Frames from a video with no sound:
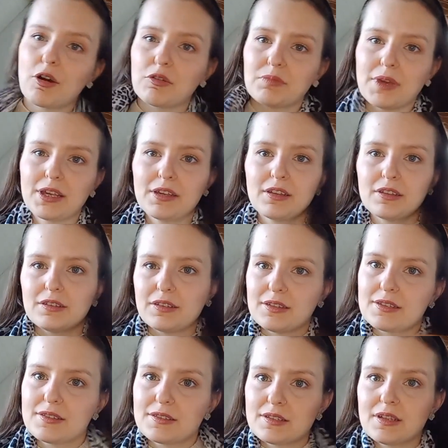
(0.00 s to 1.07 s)
oh my
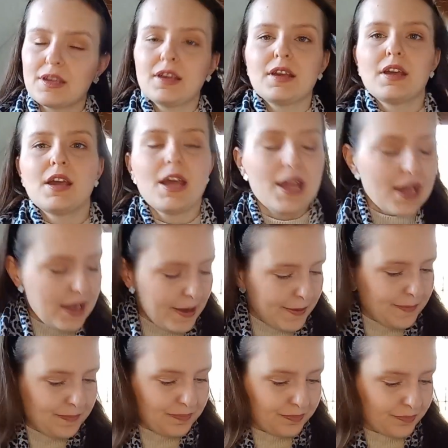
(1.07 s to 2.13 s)
goodness.
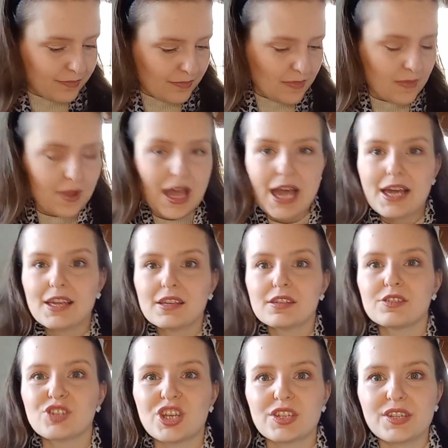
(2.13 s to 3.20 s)
Um, I
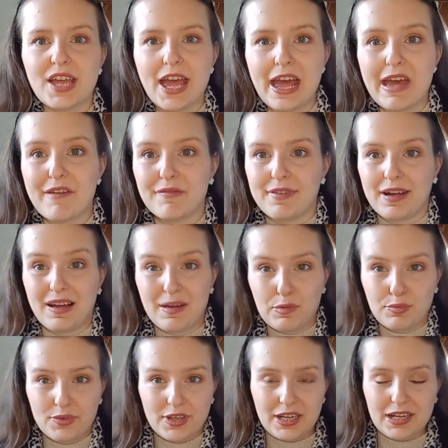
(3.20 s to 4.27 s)
just have a
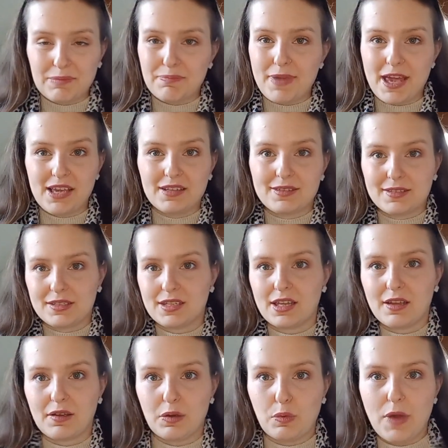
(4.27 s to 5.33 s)
really
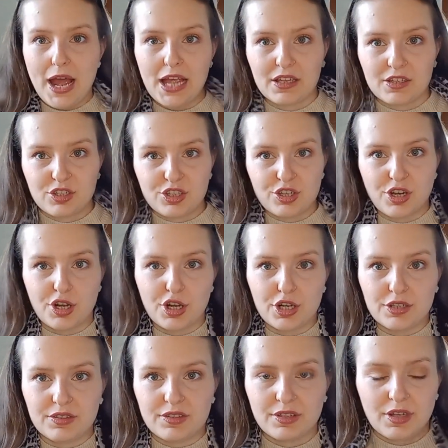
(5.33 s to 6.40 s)
basic white
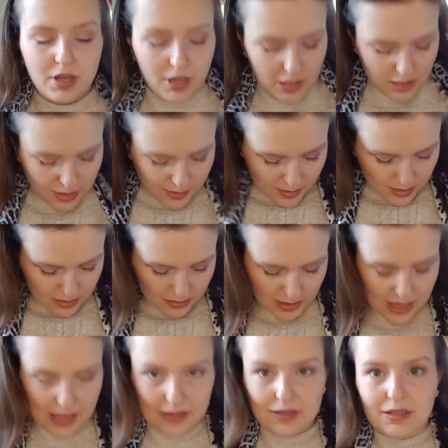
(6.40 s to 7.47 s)
shirt
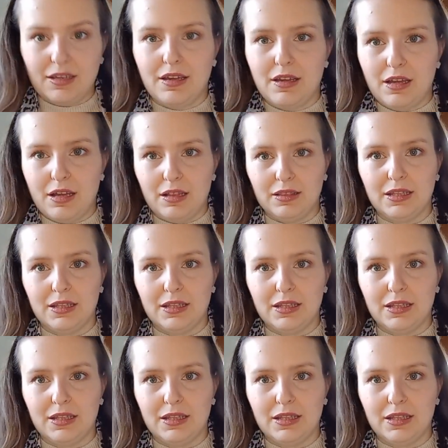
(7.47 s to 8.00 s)
and a